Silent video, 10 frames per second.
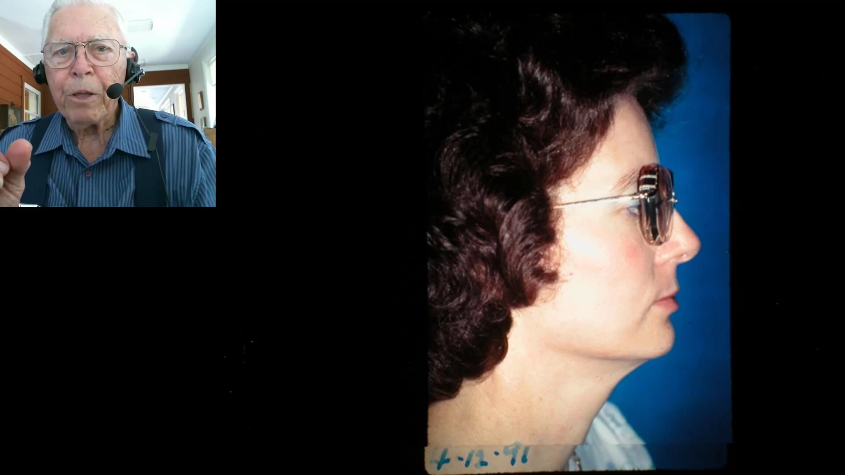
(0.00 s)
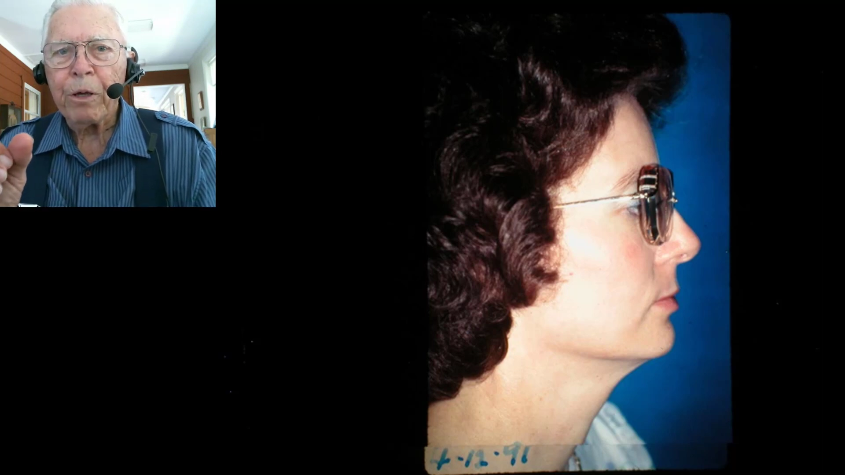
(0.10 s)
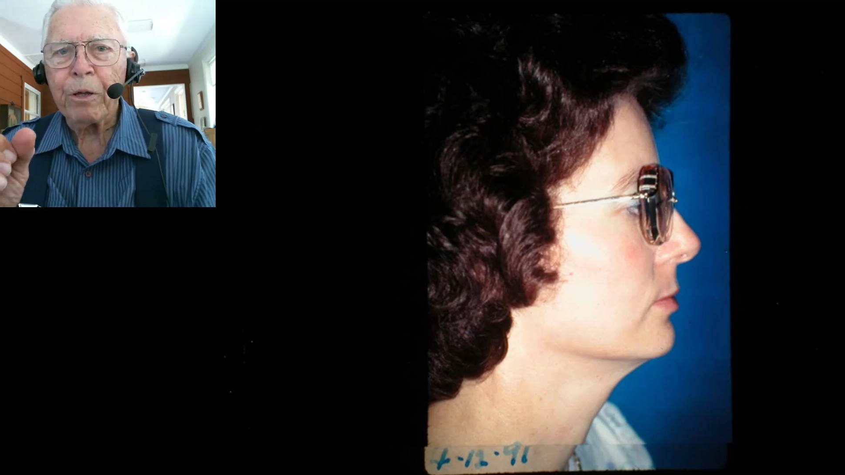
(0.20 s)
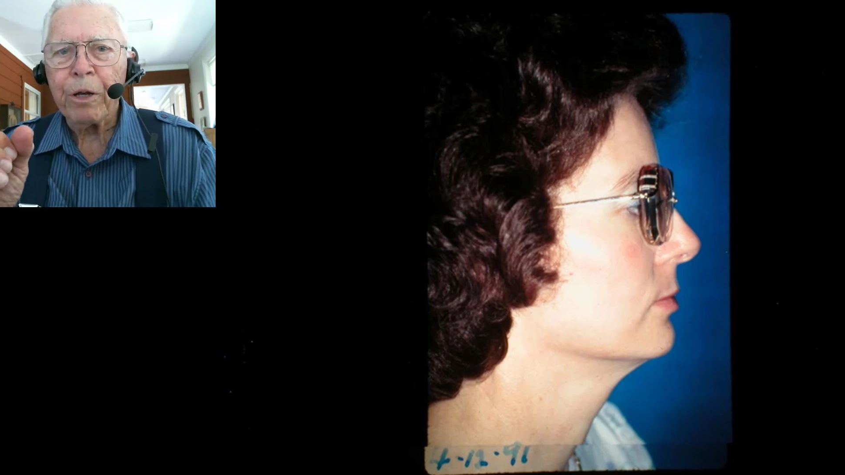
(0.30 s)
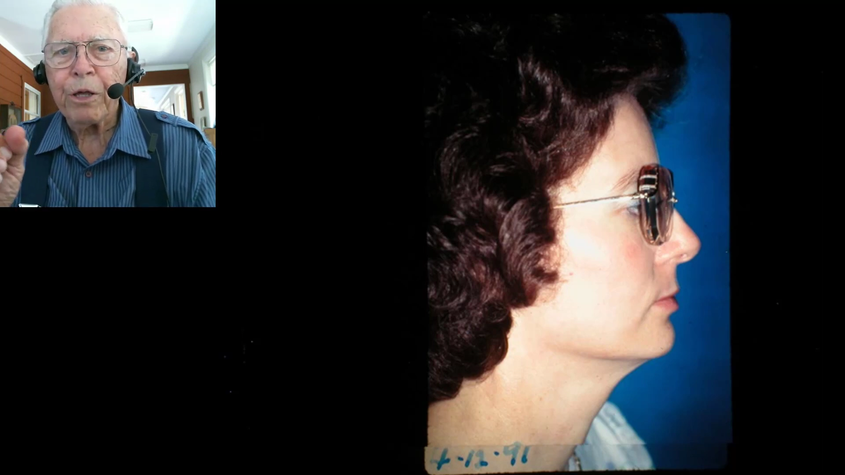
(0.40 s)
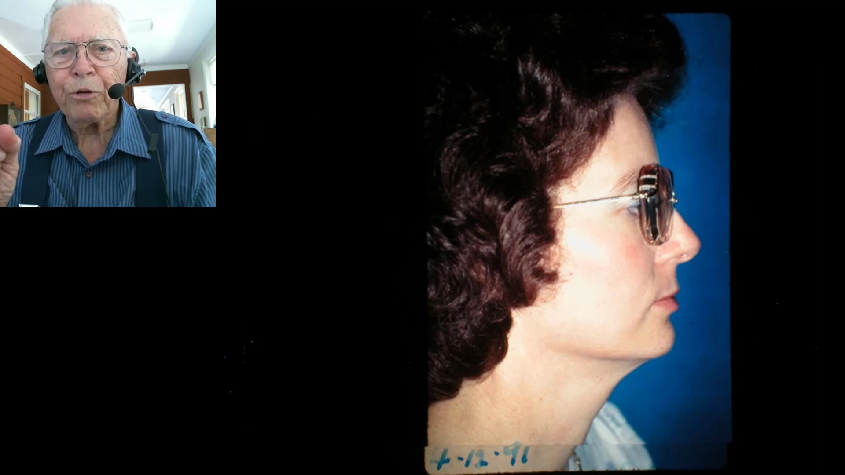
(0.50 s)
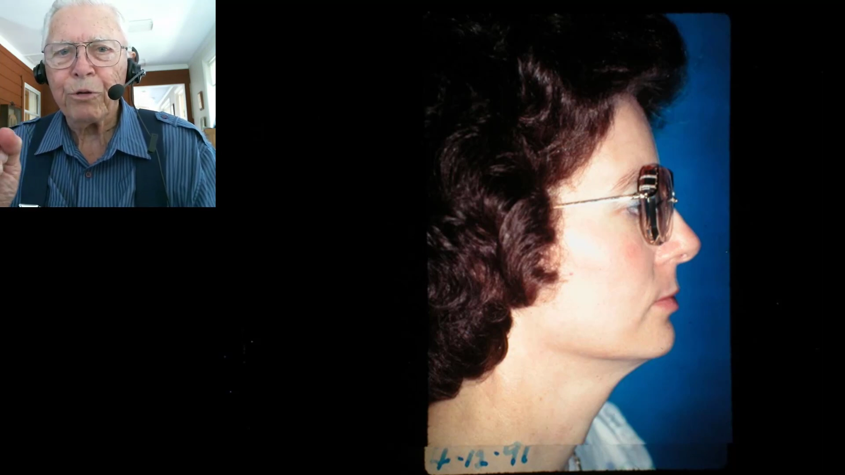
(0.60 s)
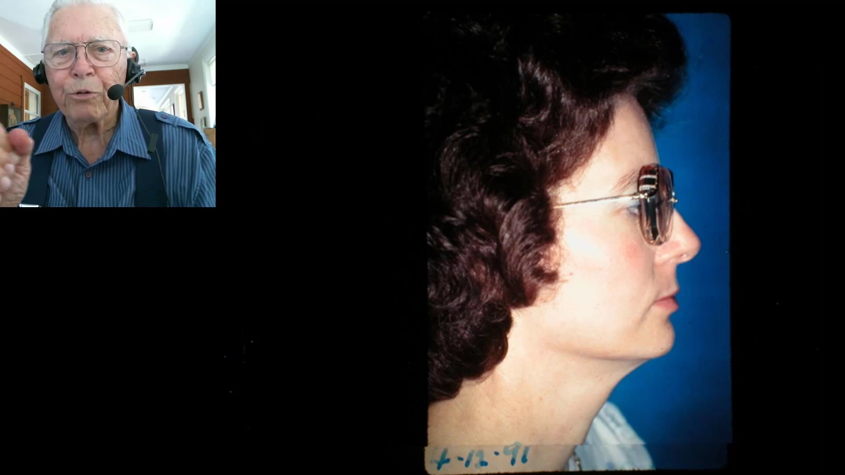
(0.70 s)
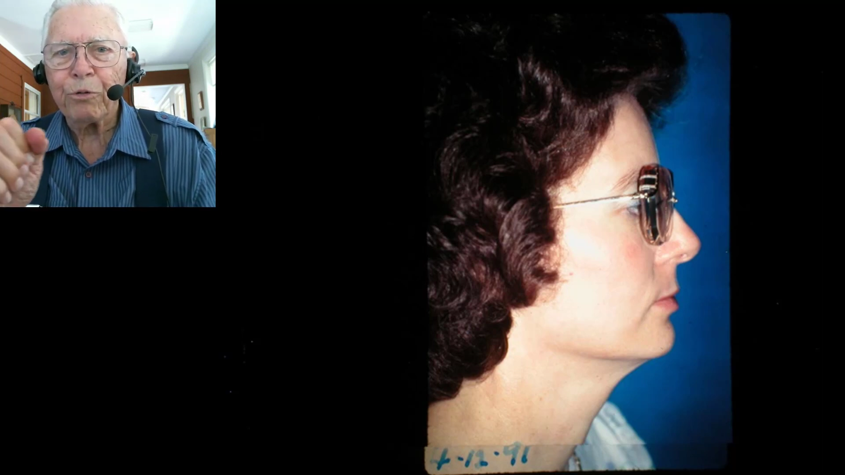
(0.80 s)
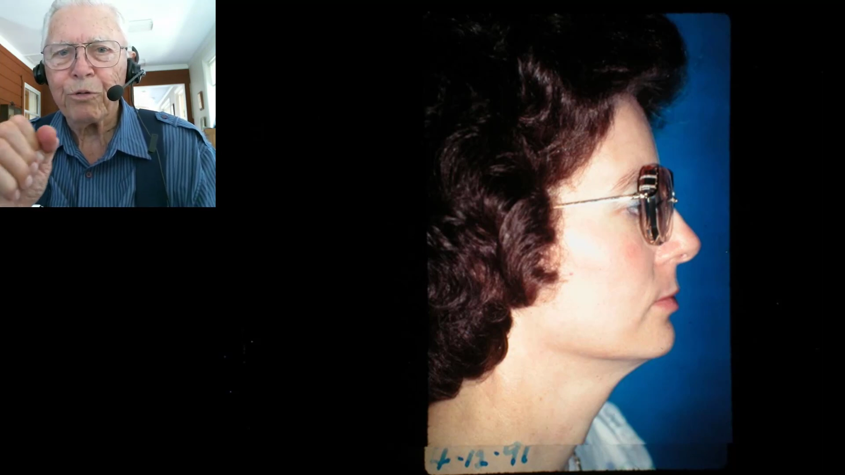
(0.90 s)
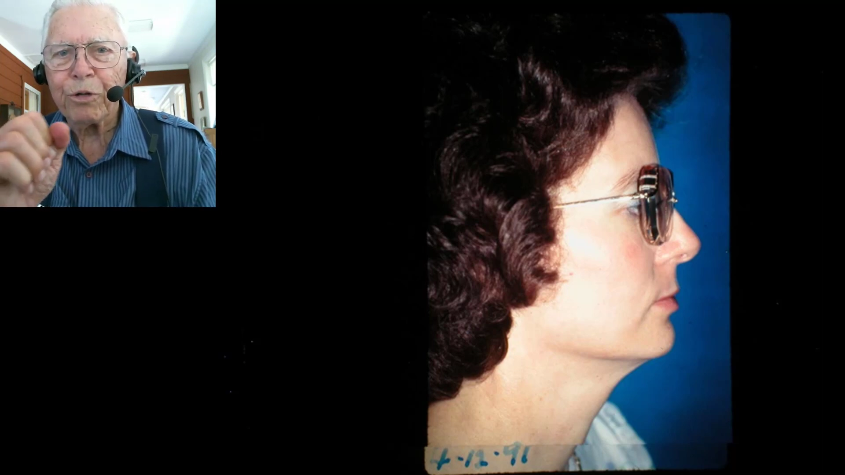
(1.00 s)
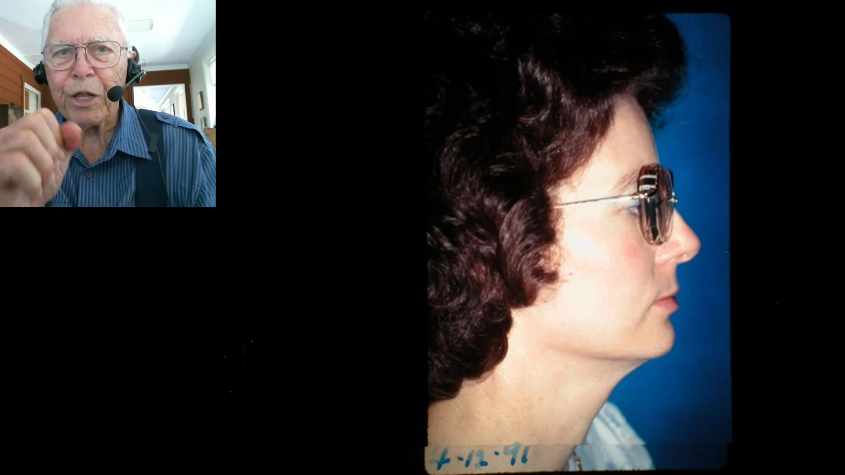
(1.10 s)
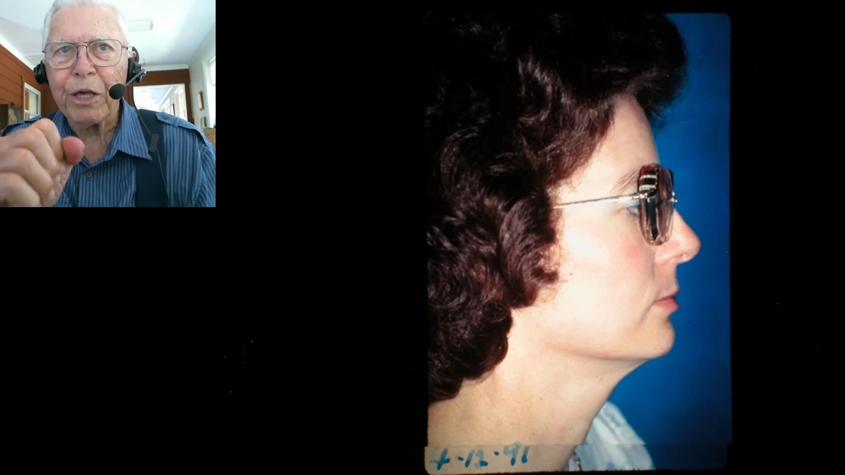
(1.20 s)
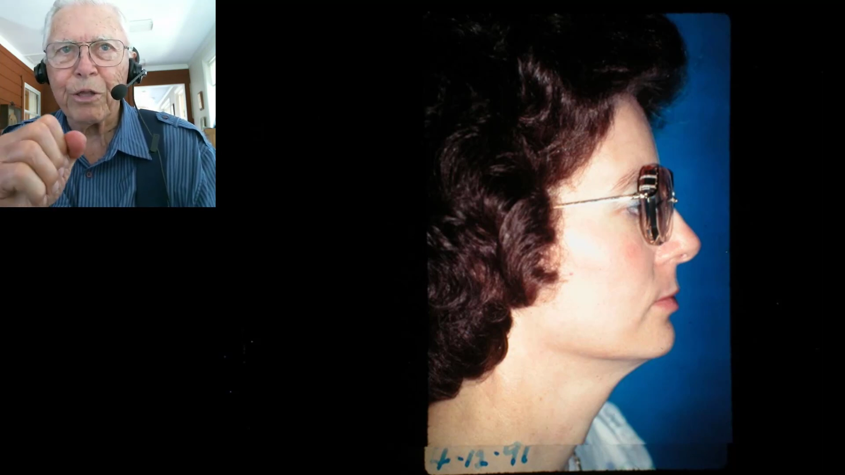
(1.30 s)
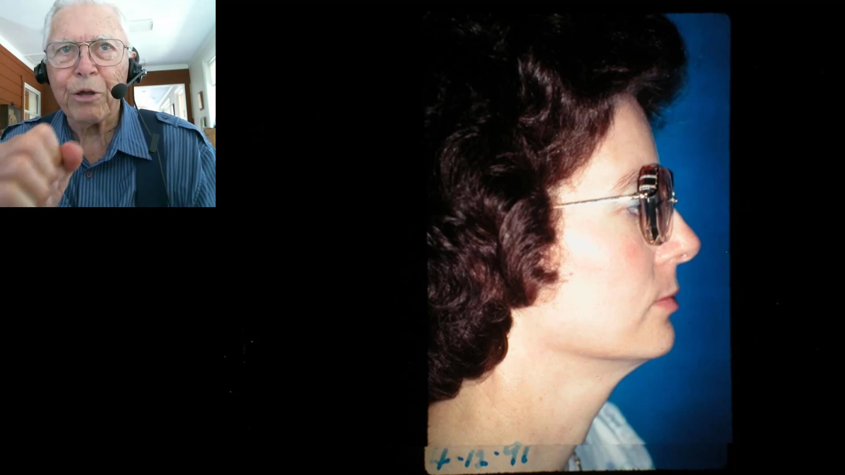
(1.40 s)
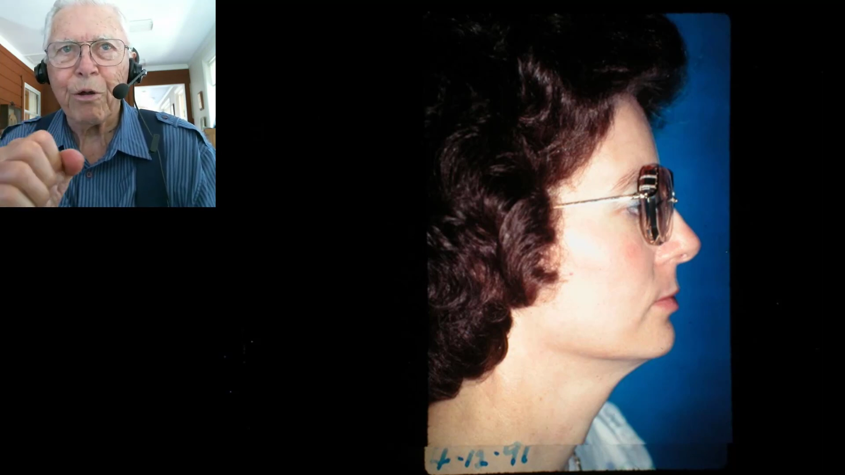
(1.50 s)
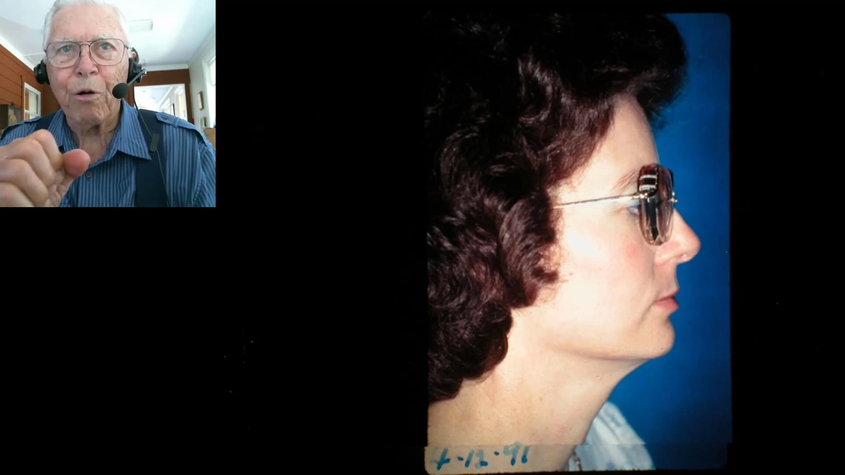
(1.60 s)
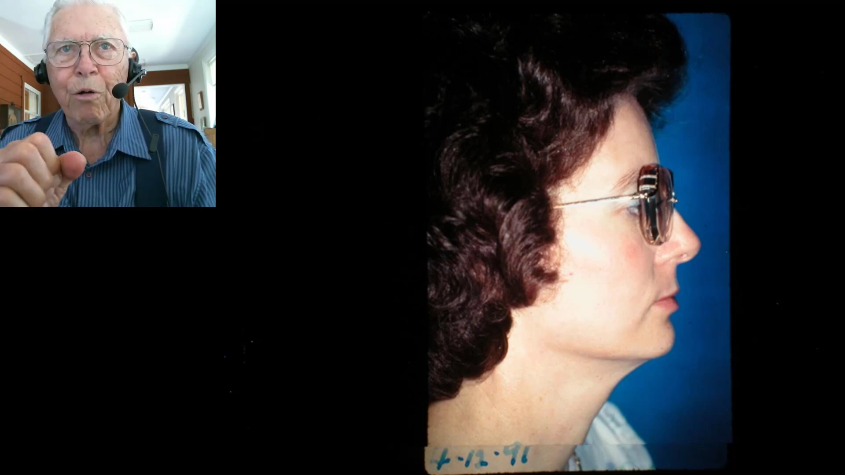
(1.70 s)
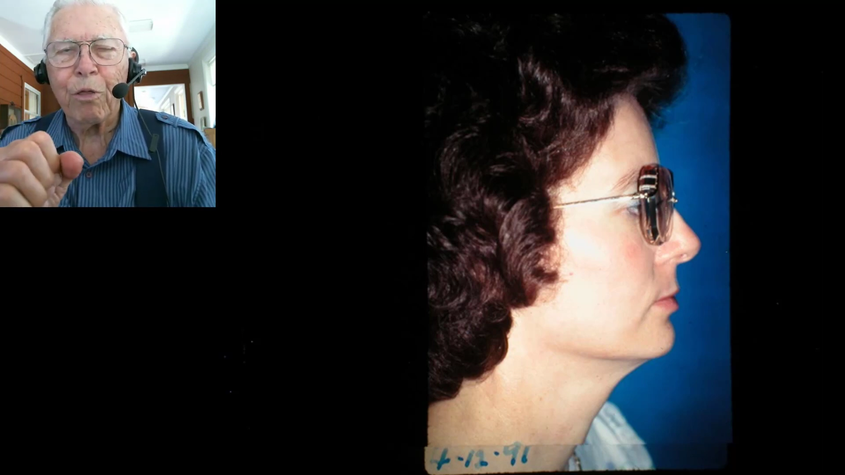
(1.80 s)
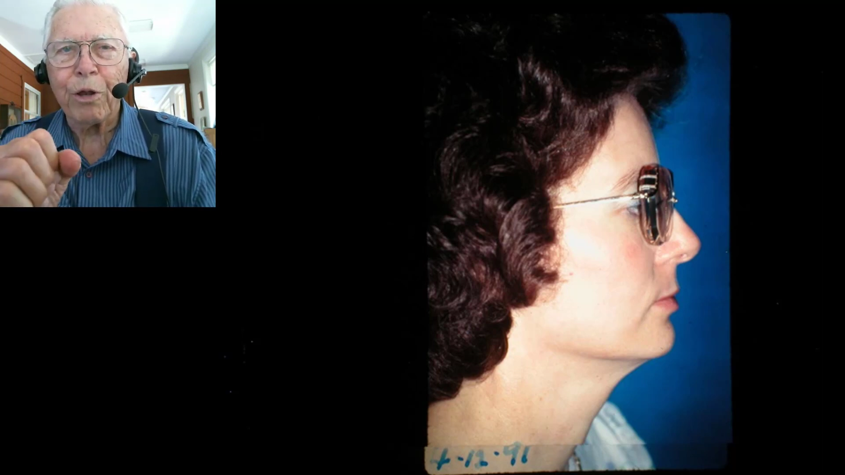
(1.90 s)
unless you stay there
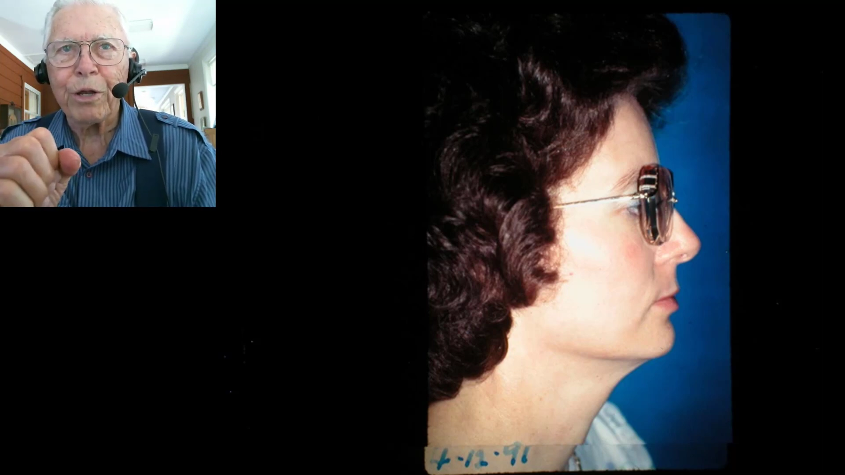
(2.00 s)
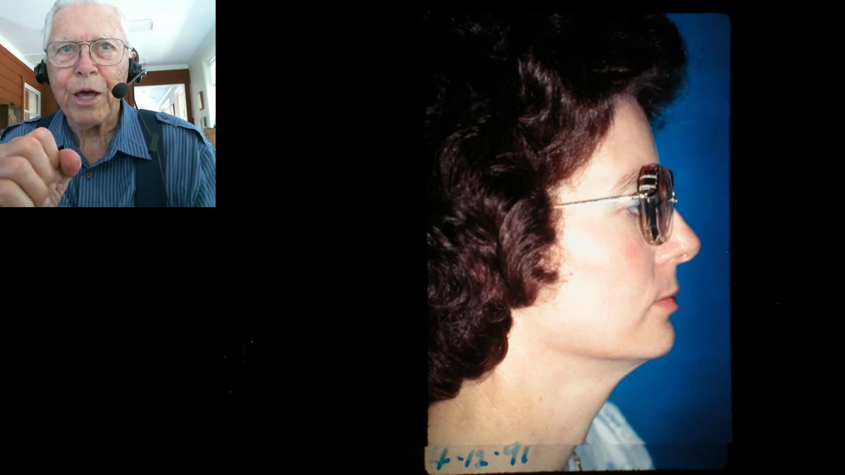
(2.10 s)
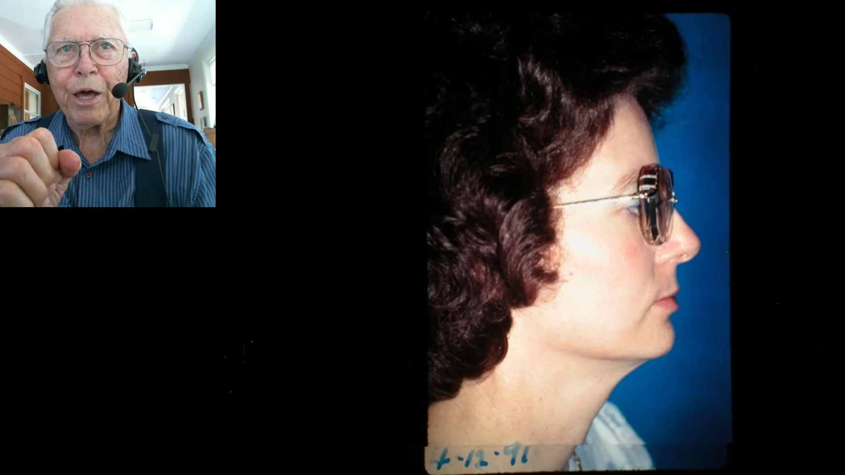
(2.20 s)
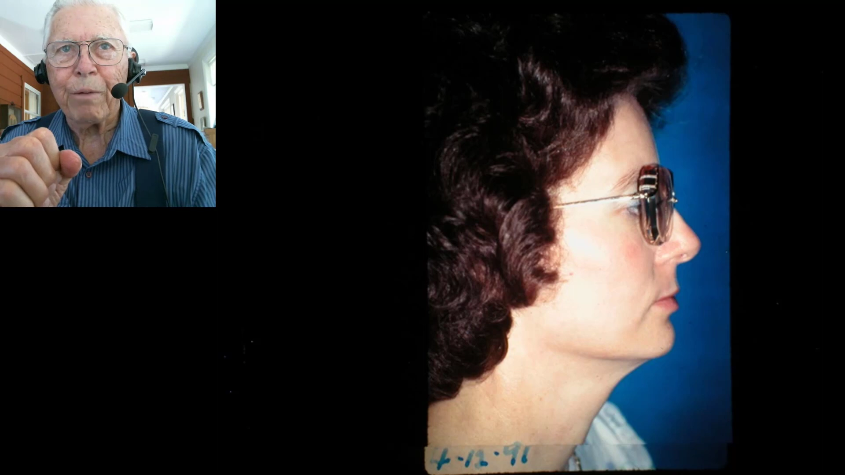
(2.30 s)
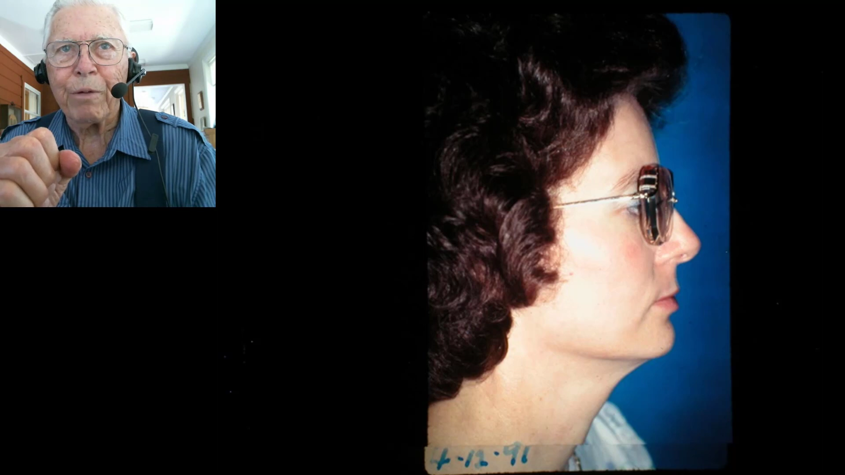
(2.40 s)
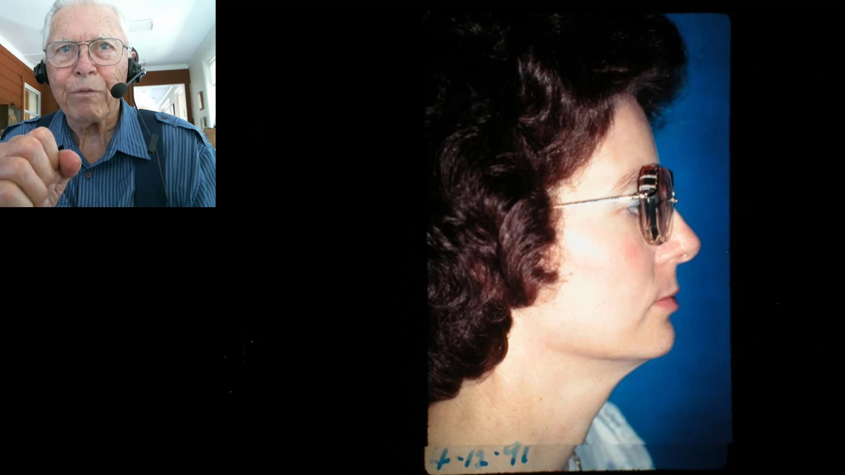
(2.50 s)
all the time.